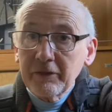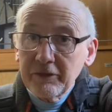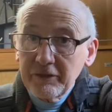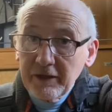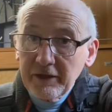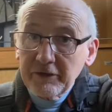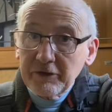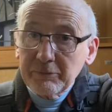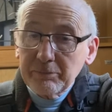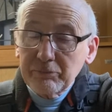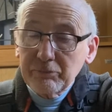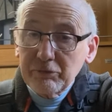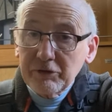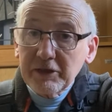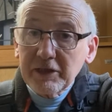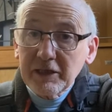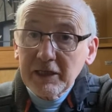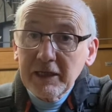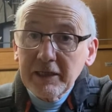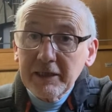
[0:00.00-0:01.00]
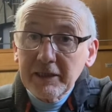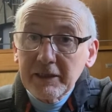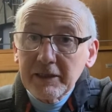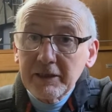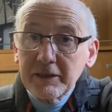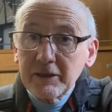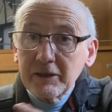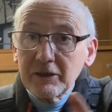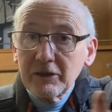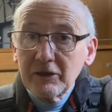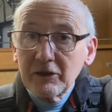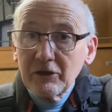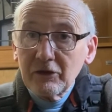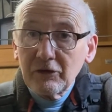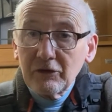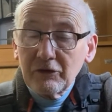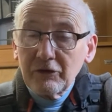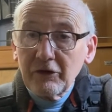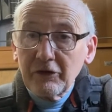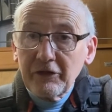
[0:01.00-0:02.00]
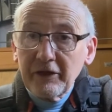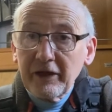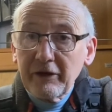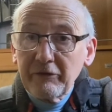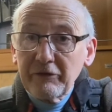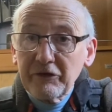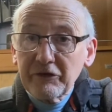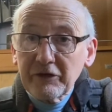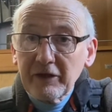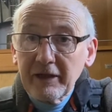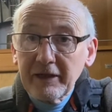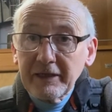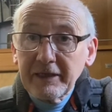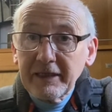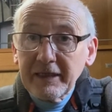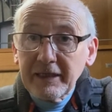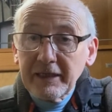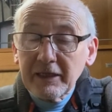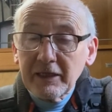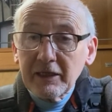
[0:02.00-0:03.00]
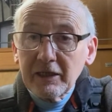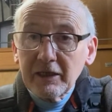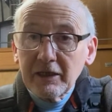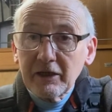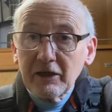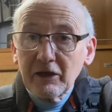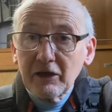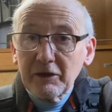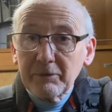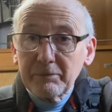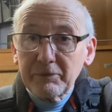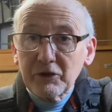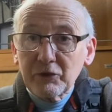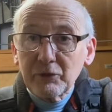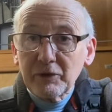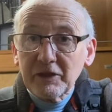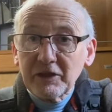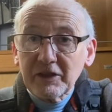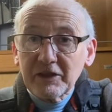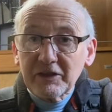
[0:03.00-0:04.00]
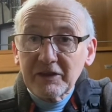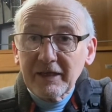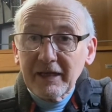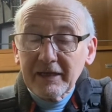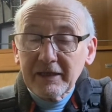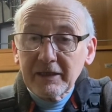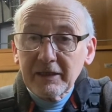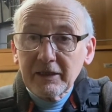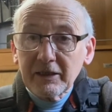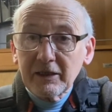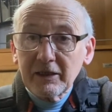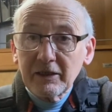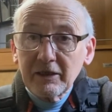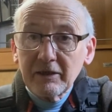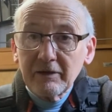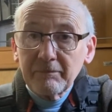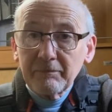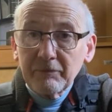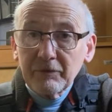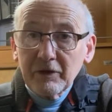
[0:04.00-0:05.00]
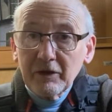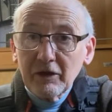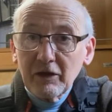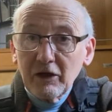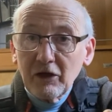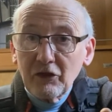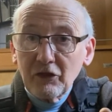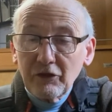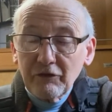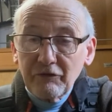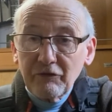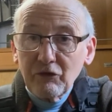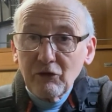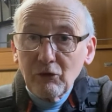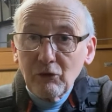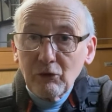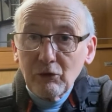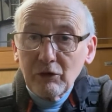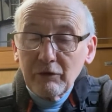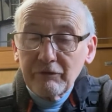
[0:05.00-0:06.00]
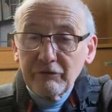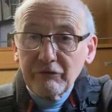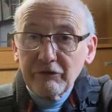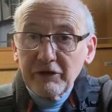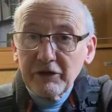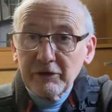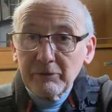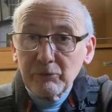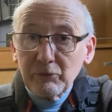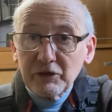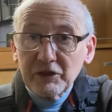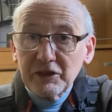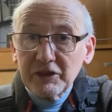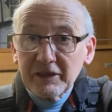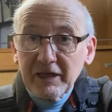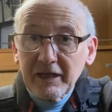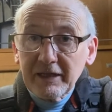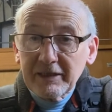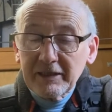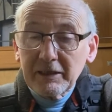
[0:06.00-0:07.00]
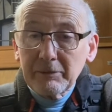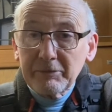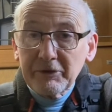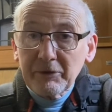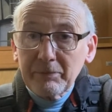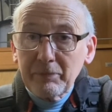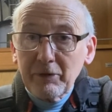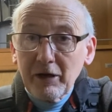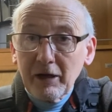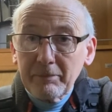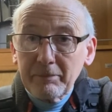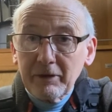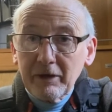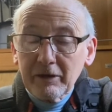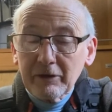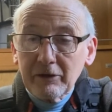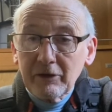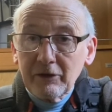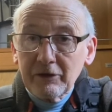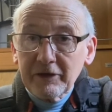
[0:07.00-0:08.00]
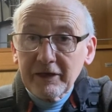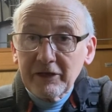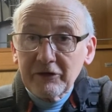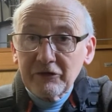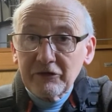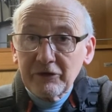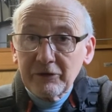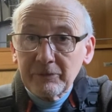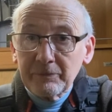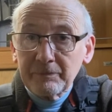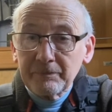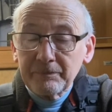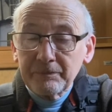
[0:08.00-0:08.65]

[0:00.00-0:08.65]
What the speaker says: then it's pretty clear that there is a leak between the tank and the floor of freedom, which is that little bit of pipe I can't get to.